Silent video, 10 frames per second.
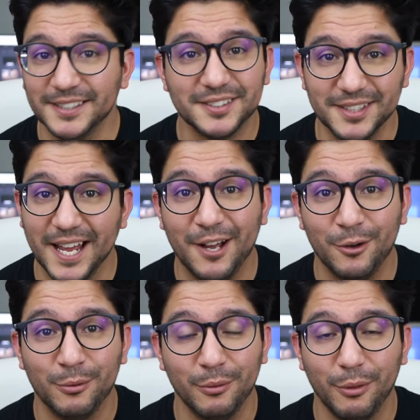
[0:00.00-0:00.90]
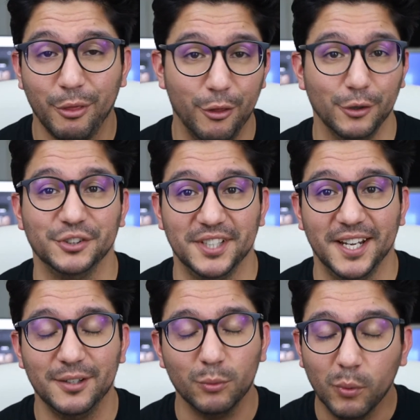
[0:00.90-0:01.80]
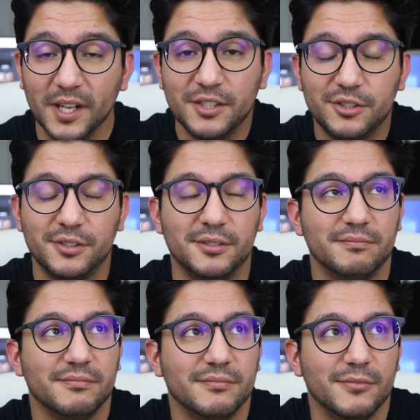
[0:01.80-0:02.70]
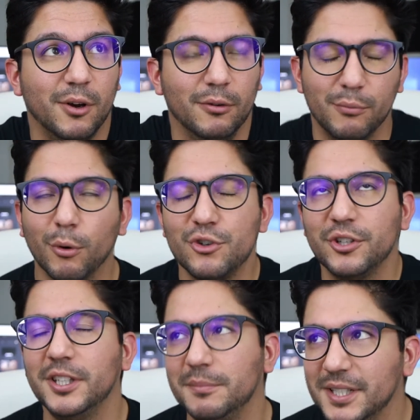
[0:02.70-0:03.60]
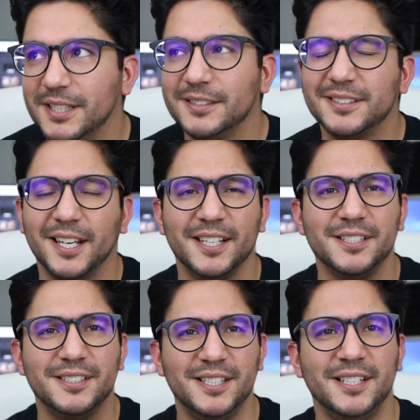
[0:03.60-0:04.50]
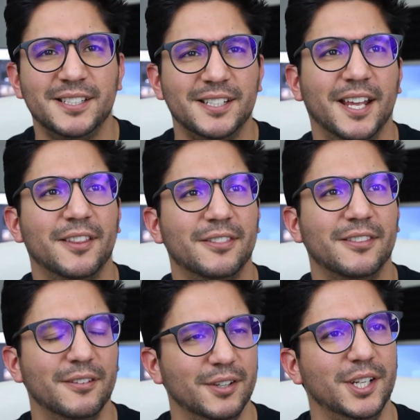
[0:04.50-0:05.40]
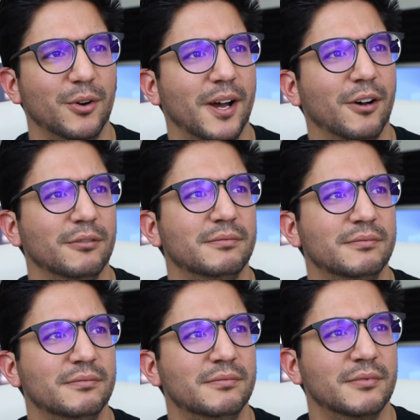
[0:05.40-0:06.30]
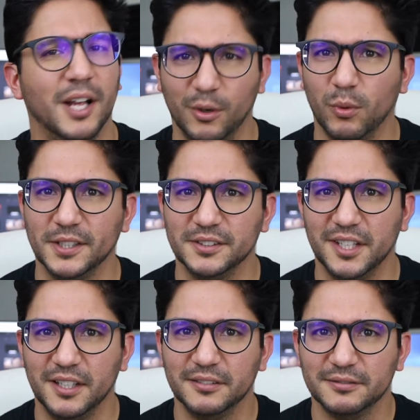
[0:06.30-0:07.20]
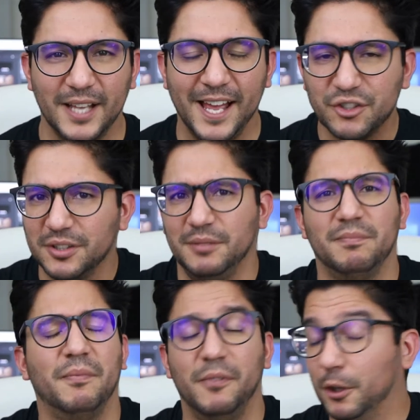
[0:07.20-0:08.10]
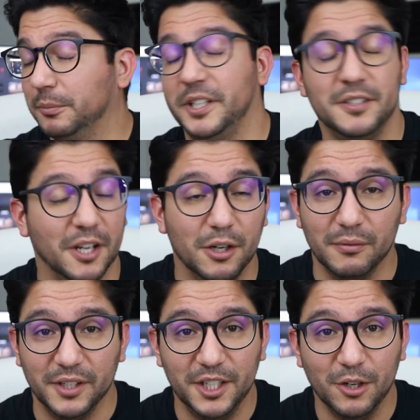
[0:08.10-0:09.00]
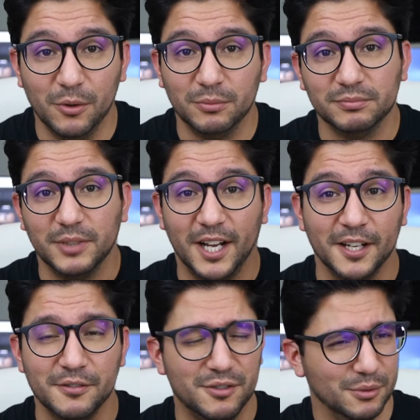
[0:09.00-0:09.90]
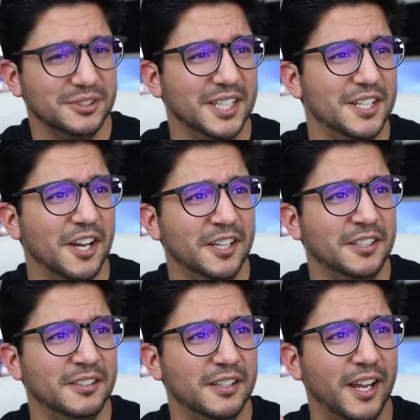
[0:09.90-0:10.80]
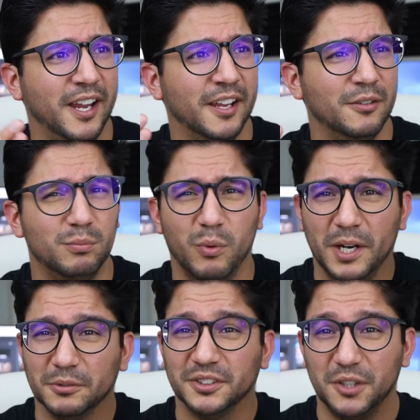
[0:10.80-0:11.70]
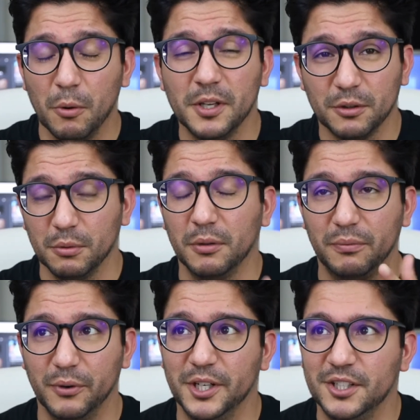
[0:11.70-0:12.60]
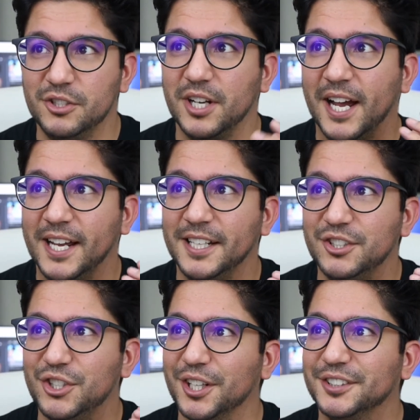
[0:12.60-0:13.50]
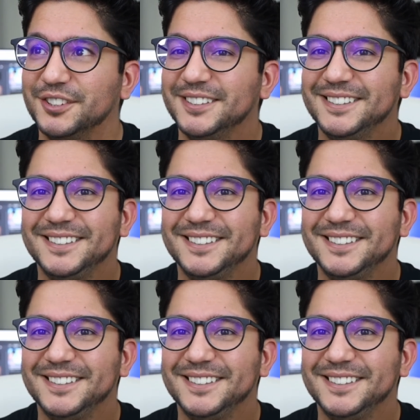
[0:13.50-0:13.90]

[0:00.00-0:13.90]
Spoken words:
It's now Thursday, which unfortunately means I didn't get the video out on Wednesday. I actually filmed an entire video on Tuesday night, and when I was going through the footage, I just